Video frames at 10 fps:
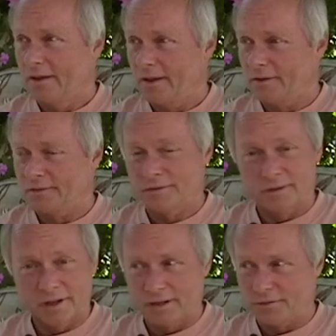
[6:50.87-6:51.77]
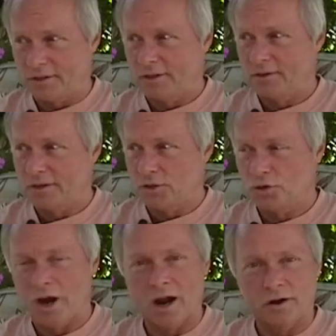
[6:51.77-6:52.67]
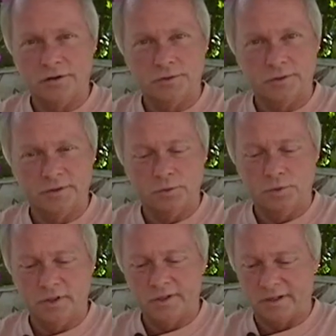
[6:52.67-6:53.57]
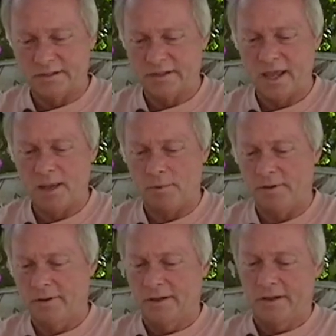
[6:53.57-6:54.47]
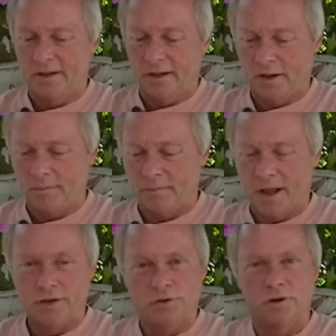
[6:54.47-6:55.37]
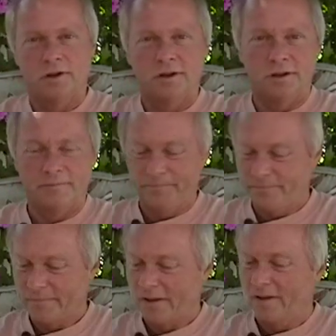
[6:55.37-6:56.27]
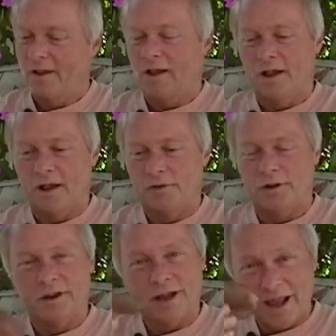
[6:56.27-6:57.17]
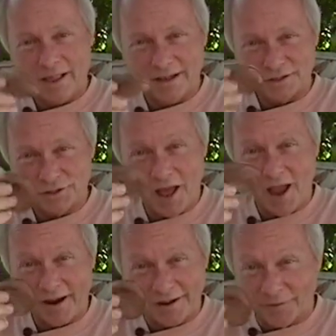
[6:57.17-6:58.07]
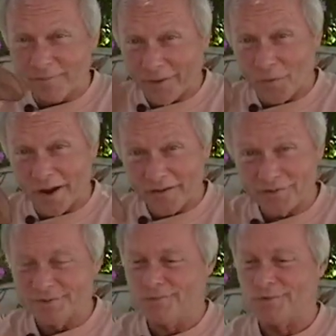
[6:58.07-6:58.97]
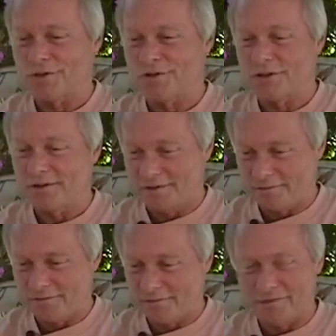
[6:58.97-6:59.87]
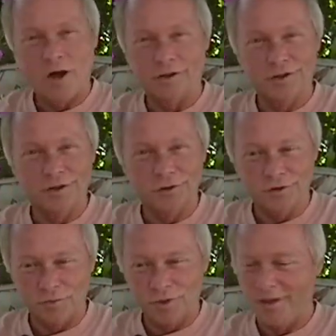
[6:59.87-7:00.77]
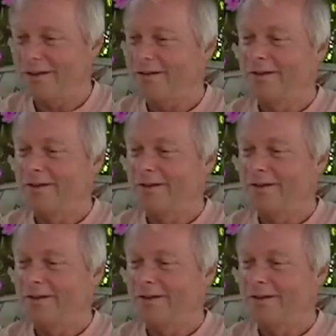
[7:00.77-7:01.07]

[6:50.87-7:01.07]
and slings in the jar so that they wouldn't escape. Um, I took um, I took a nylon stocking of my wife's, which she volunteered to me,